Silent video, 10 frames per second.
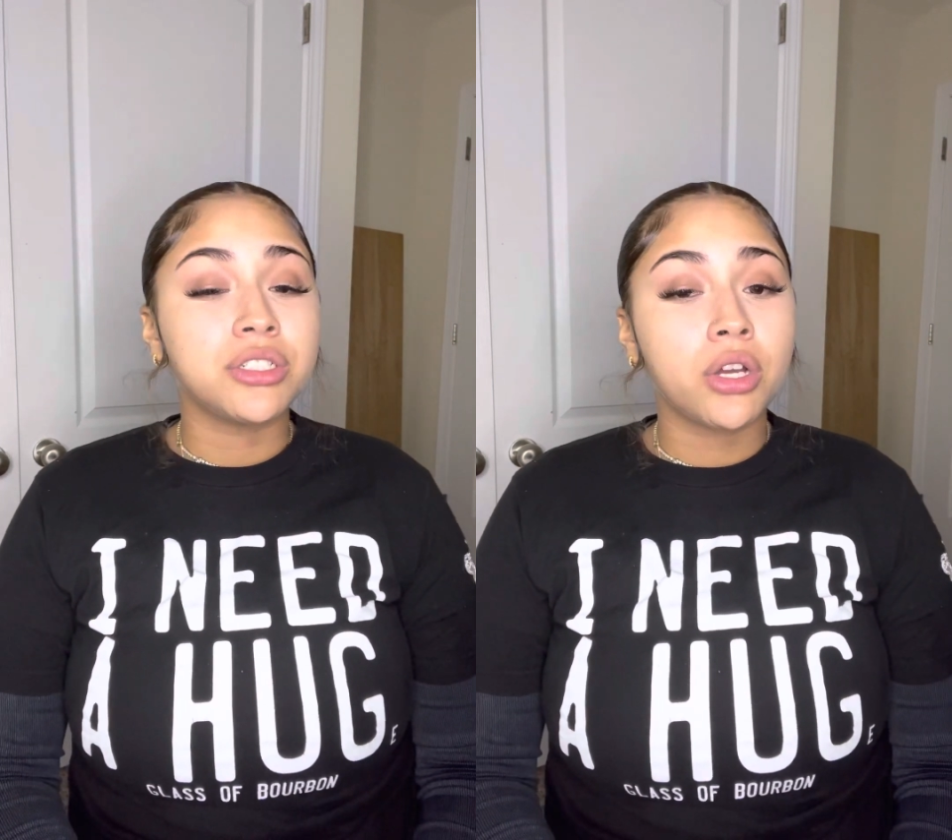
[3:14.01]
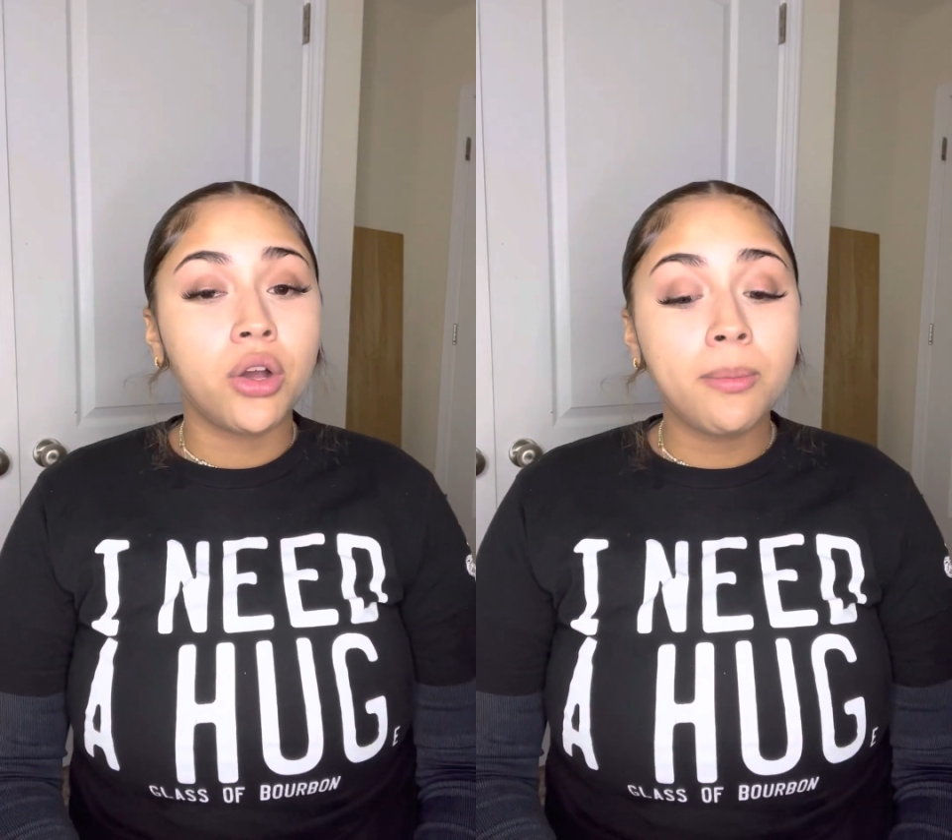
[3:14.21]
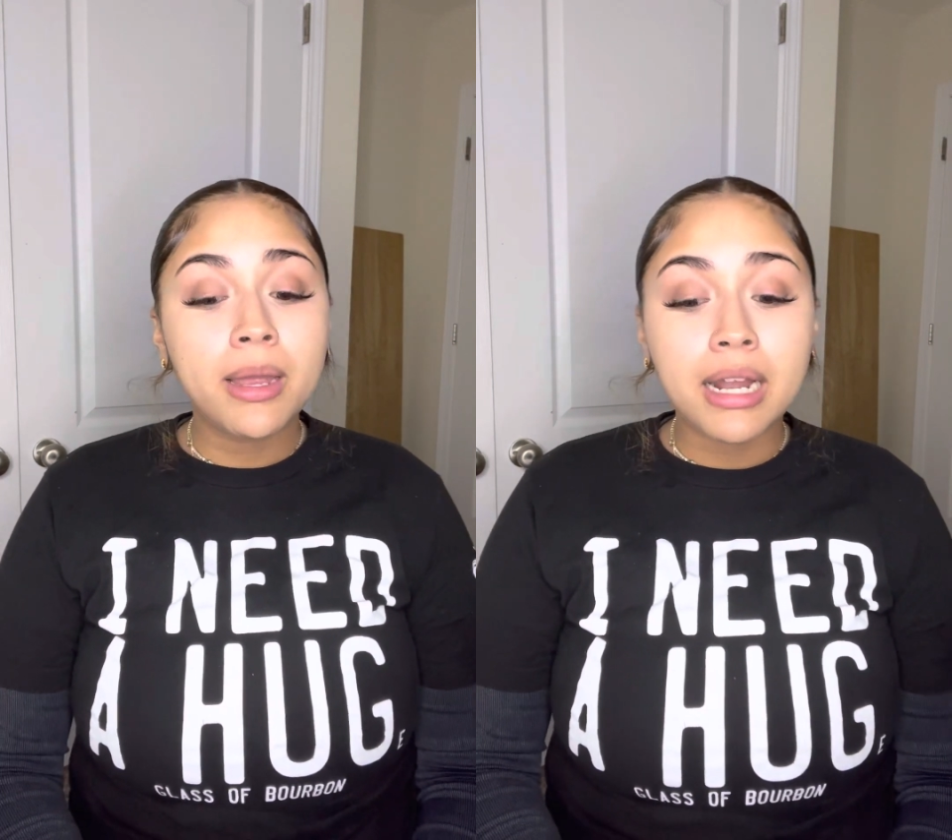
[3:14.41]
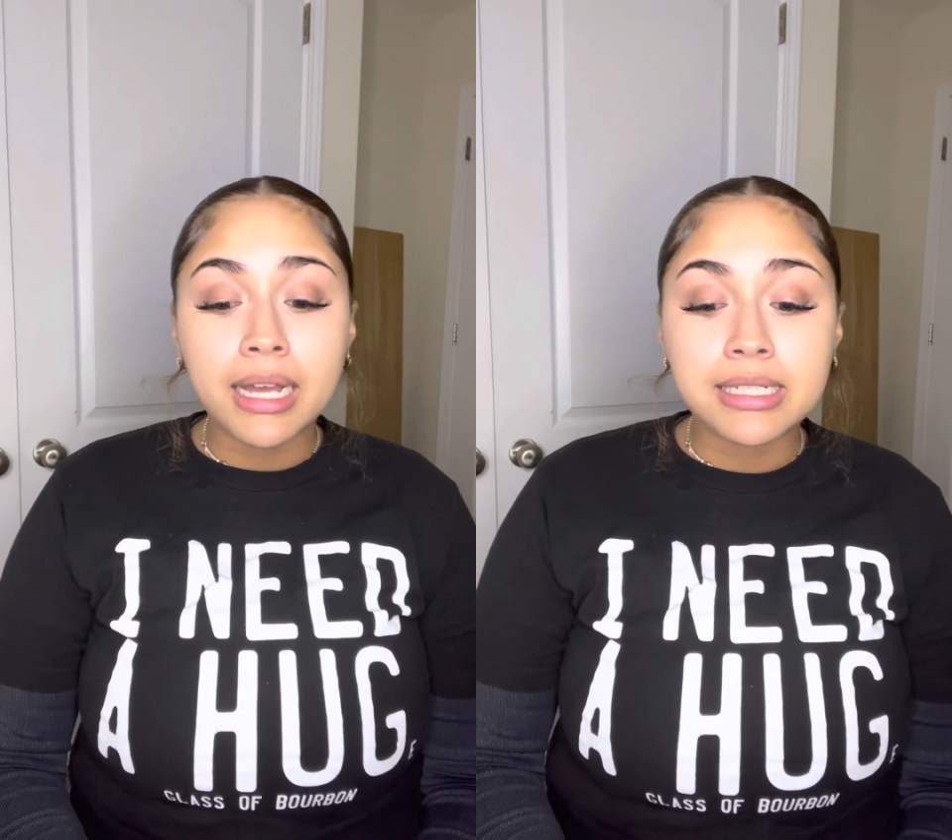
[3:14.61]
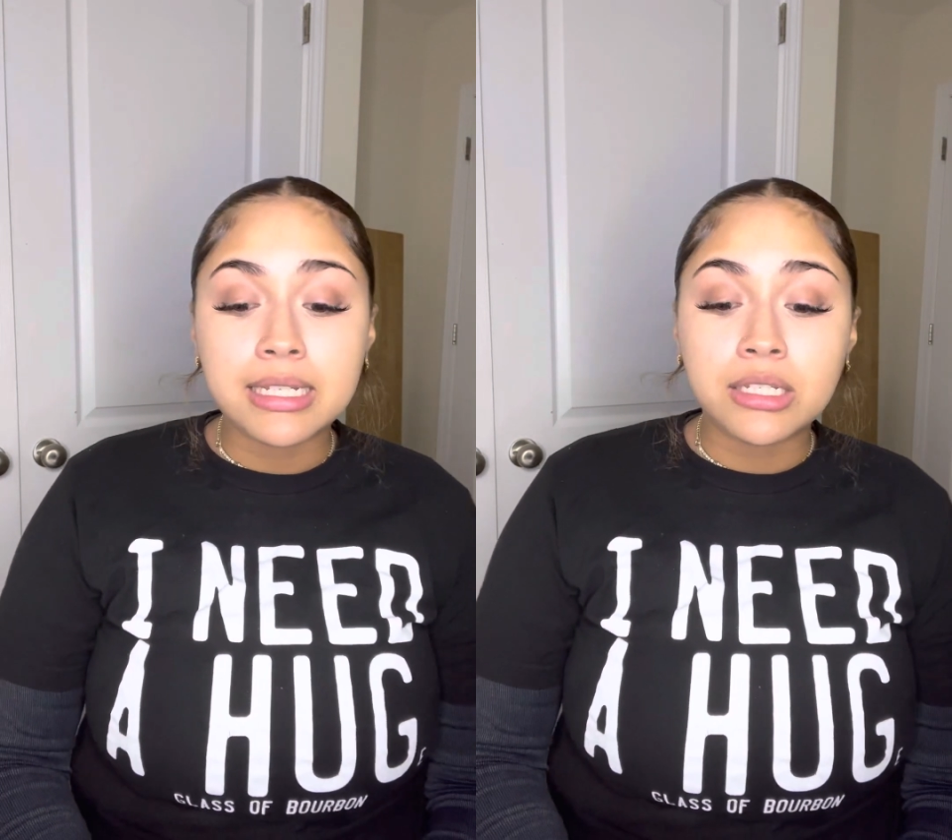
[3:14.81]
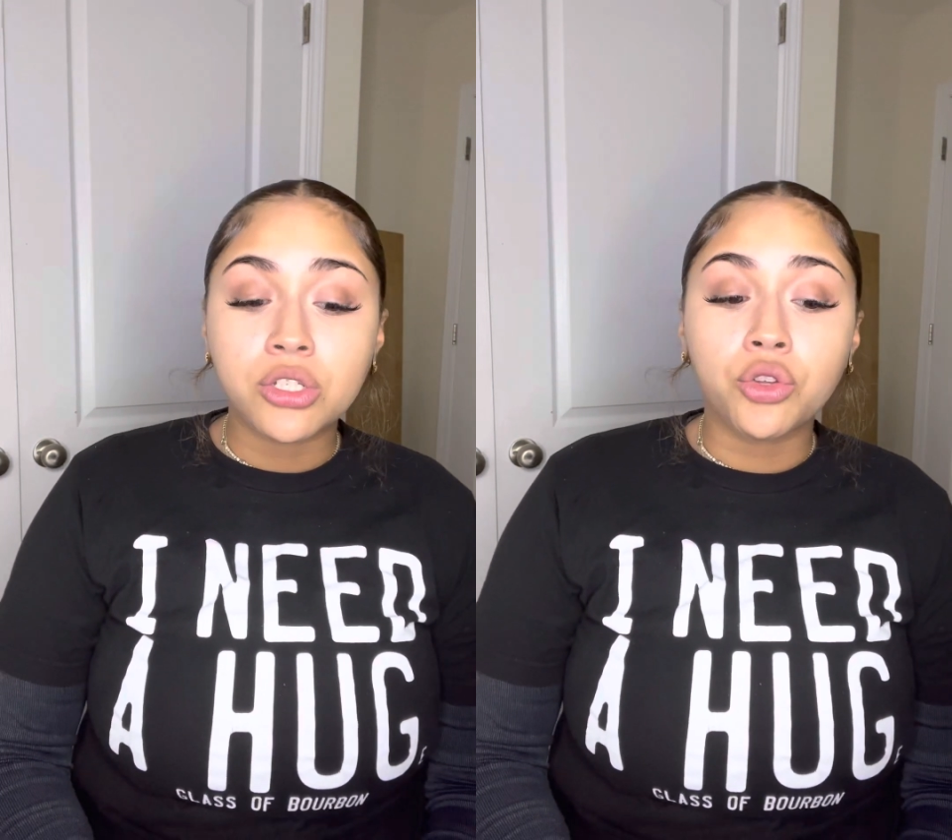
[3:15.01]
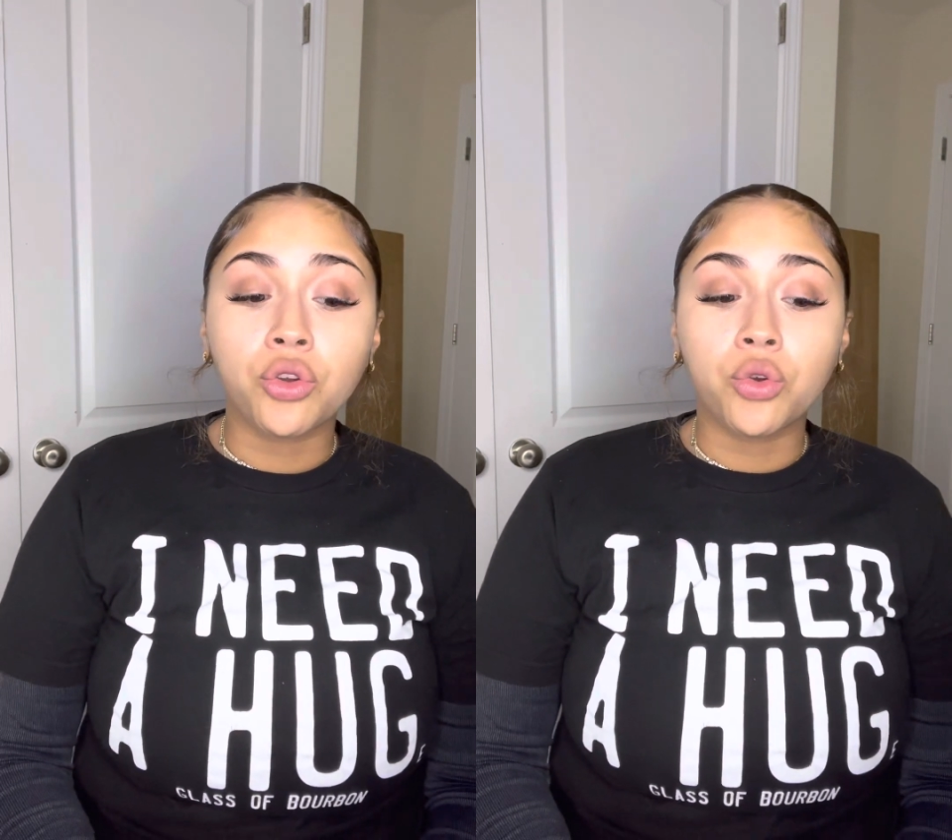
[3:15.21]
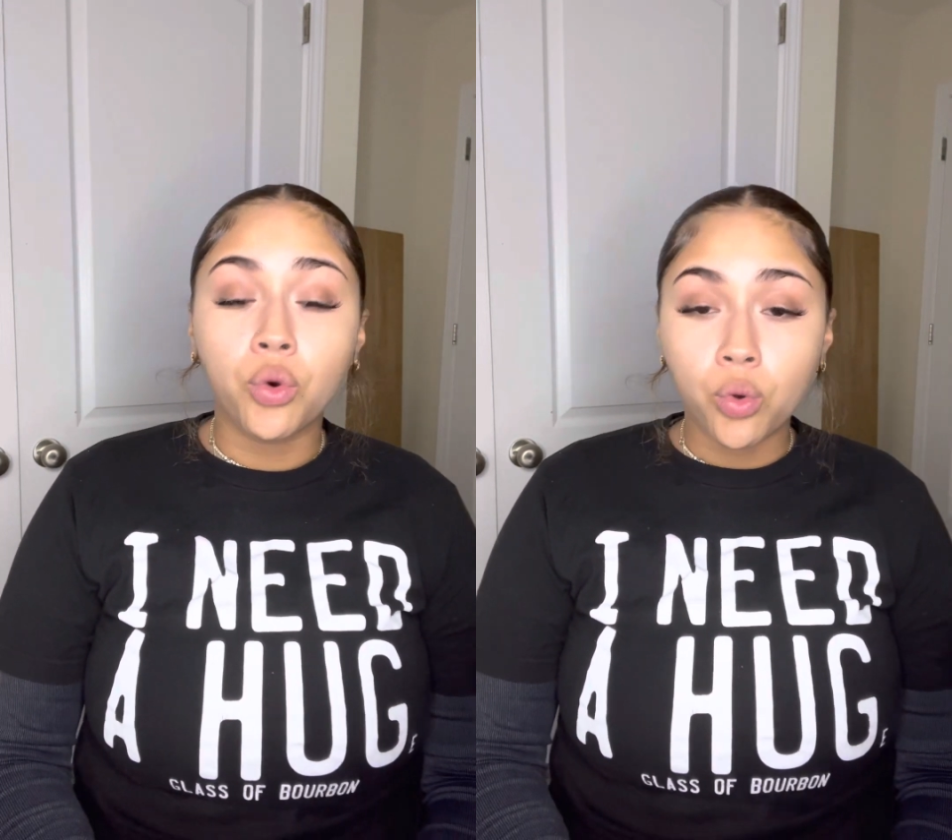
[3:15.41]
homemade icing to your
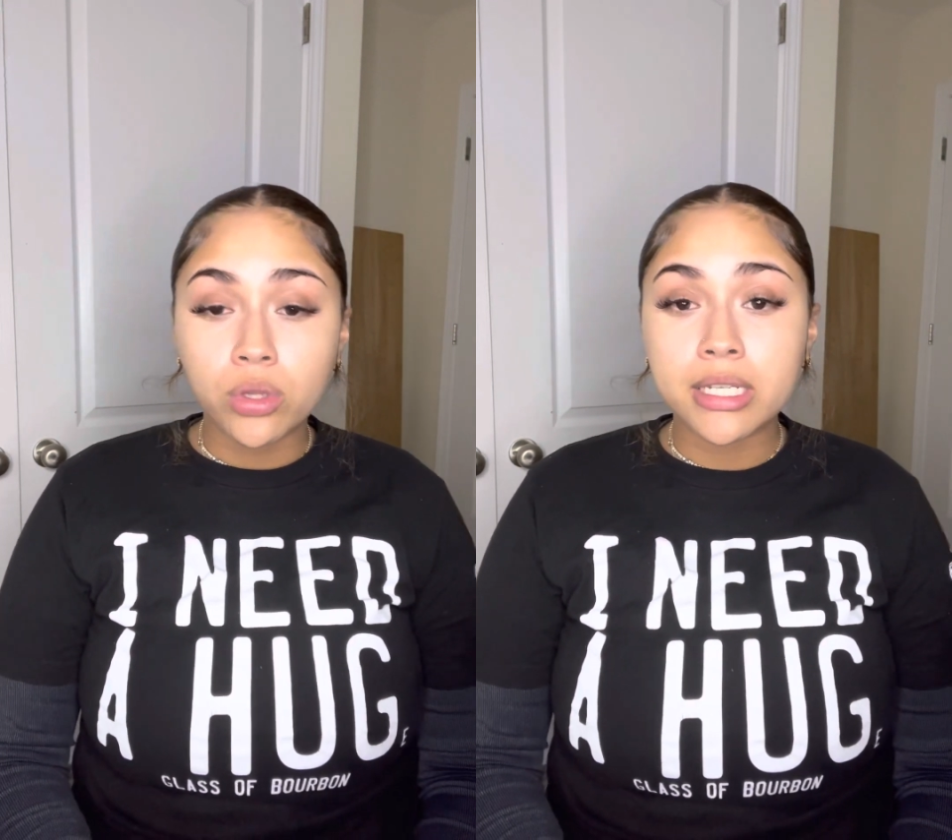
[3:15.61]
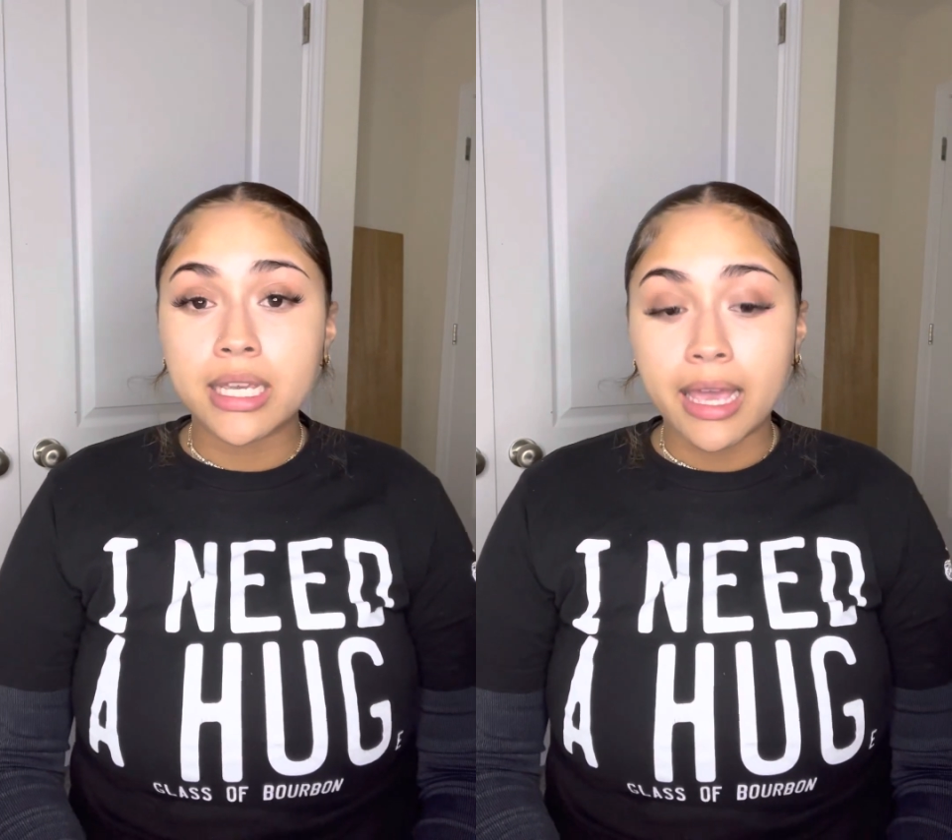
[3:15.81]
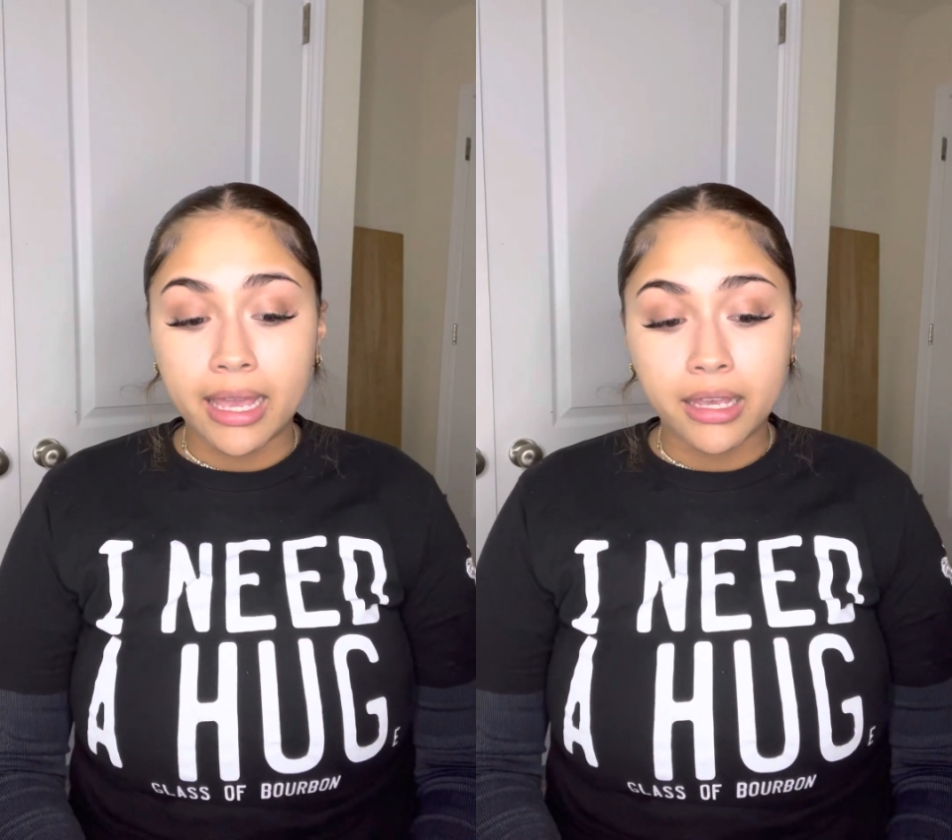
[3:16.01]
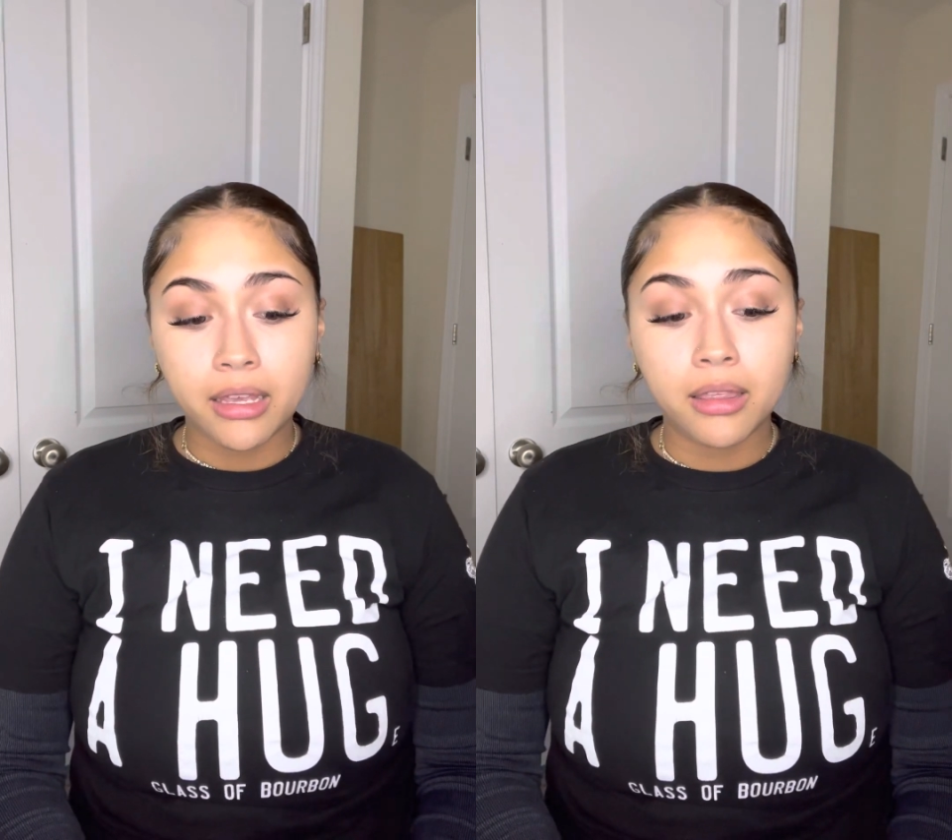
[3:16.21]
cooled cake.